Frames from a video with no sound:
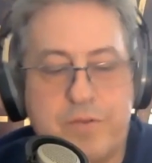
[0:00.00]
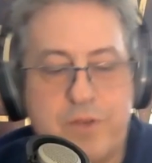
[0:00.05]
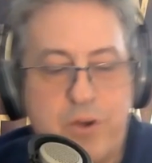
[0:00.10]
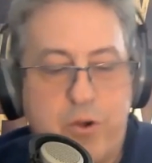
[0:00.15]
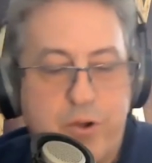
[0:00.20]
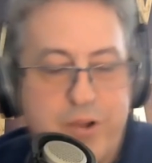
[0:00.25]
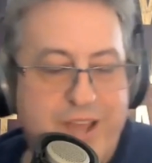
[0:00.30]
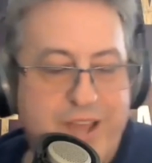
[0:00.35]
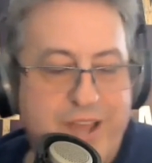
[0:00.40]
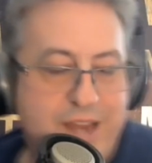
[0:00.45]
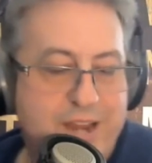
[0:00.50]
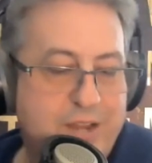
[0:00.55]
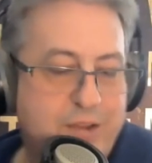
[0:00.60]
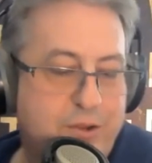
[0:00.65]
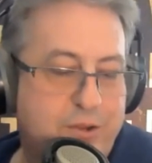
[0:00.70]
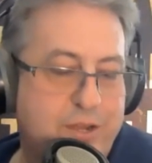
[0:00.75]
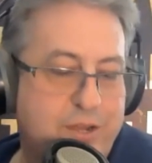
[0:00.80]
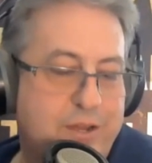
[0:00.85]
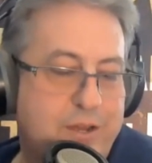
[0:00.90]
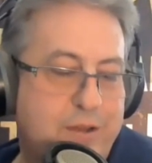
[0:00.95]
of an organic,
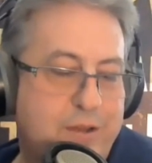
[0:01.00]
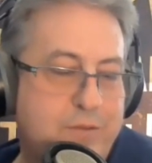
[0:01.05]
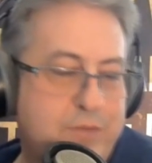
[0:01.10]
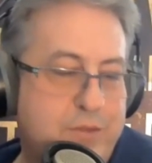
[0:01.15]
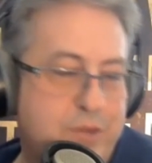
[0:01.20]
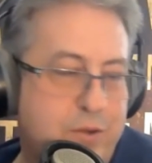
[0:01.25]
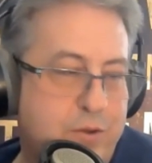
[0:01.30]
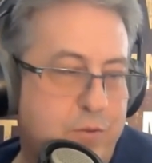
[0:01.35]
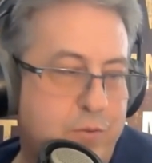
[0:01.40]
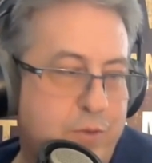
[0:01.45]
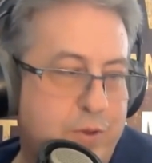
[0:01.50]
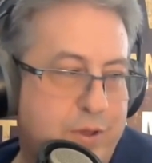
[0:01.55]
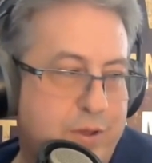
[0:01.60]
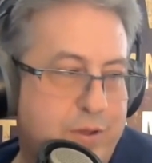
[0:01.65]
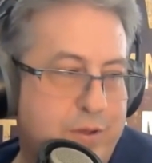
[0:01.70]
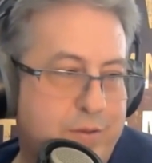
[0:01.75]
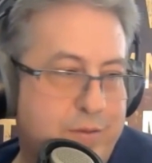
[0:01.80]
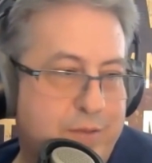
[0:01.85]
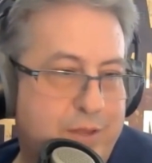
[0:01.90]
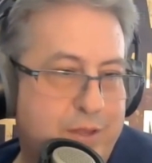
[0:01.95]

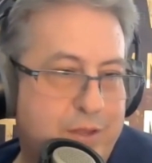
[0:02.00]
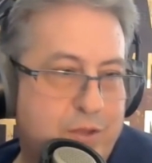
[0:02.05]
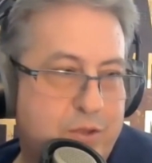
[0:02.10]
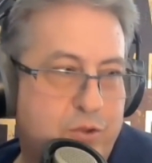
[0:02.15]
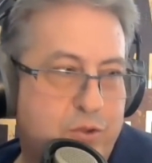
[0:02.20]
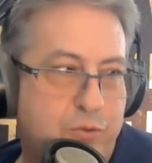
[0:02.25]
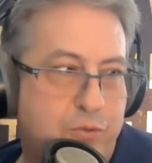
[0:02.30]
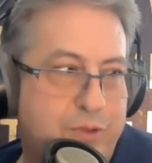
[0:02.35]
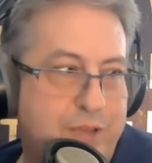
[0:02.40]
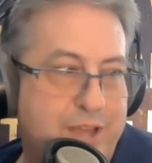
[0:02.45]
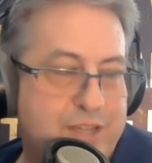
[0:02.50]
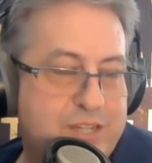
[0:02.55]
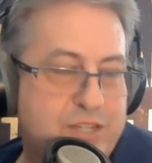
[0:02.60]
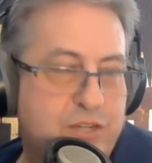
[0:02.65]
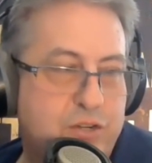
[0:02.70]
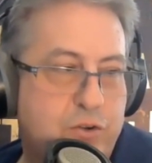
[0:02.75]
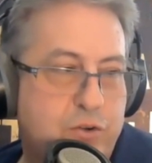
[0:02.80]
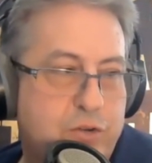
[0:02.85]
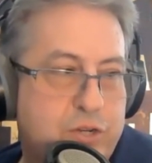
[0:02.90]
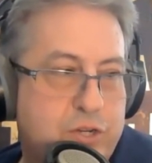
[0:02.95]

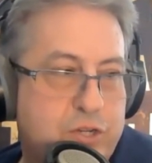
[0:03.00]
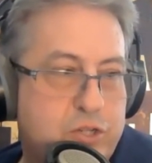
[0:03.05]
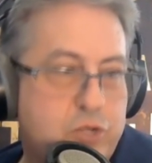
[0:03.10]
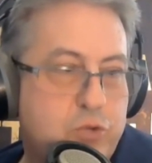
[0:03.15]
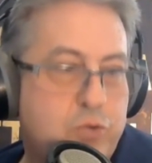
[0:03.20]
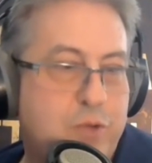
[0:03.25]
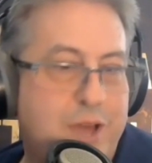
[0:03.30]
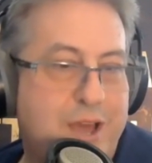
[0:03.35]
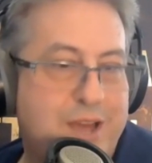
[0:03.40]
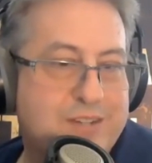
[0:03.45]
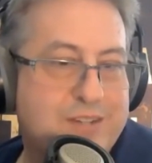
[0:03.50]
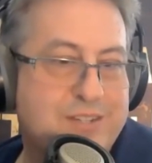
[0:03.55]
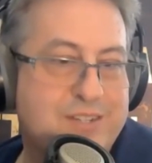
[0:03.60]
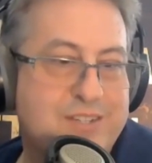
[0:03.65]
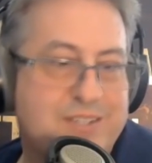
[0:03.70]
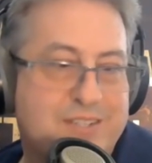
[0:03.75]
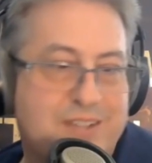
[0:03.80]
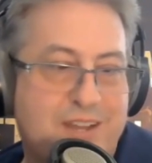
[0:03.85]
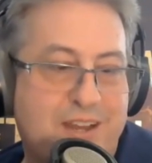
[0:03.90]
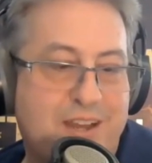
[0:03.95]
creation, or did you actually
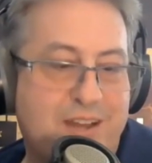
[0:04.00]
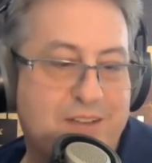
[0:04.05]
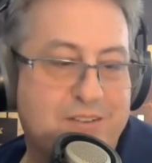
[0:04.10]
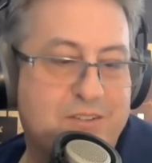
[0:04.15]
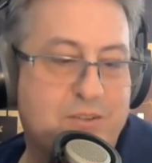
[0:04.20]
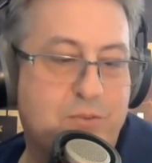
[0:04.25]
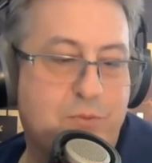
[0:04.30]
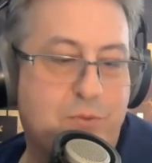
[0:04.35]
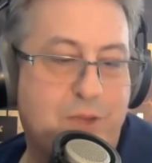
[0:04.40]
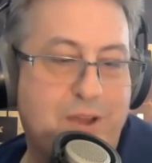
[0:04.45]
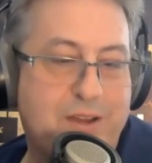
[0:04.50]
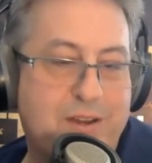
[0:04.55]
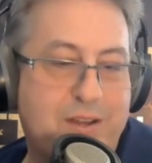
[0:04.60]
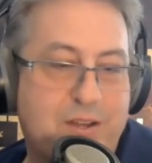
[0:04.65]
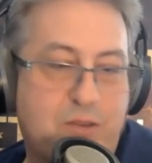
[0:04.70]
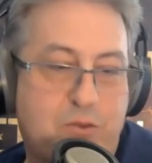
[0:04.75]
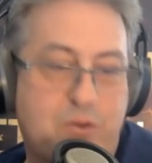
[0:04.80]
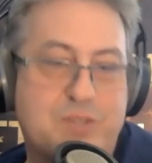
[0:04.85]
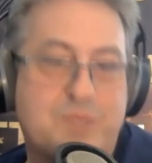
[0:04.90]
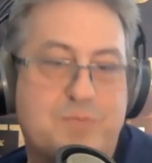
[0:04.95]
set out to write a
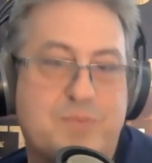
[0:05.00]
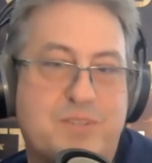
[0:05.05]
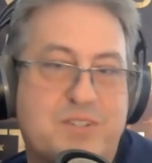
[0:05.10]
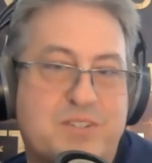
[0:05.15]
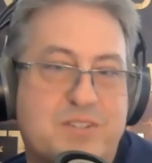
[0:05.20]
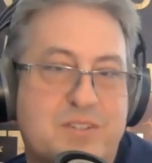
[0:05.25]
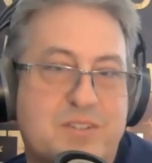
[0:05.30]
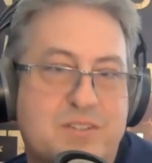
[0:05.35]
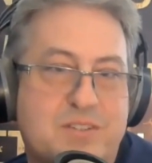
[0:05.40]
Christmas